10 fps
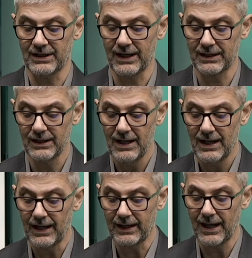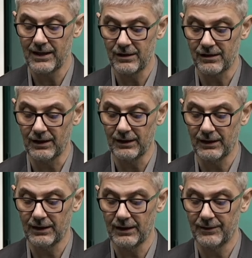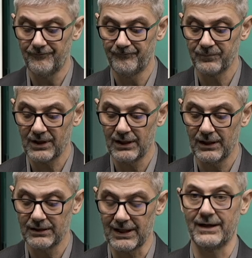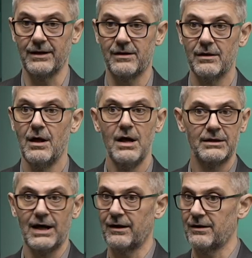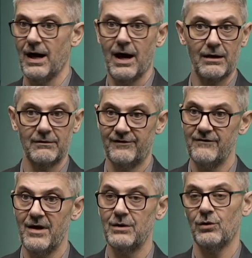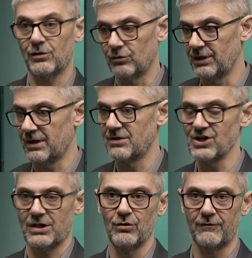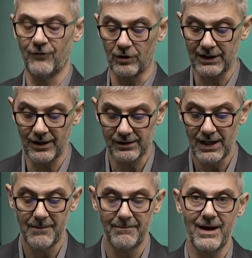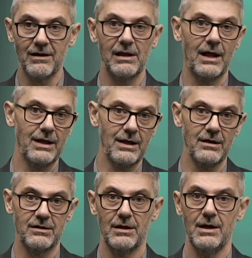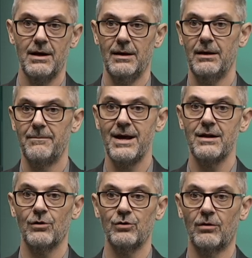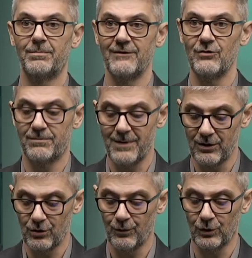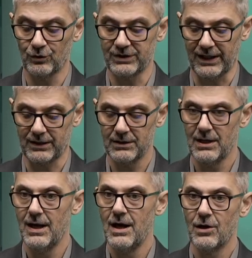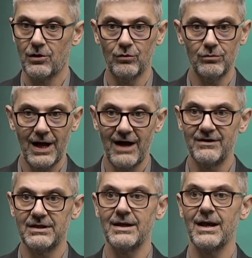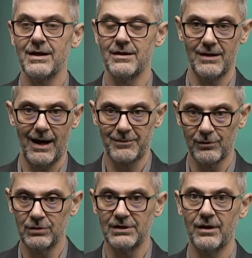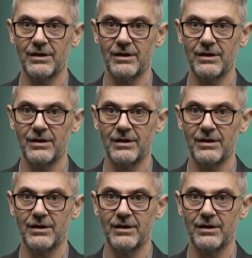track against targets. Targets are free values, so this is just your forecast. Baseline is based on your previous period you want to track. So everything is absolutely the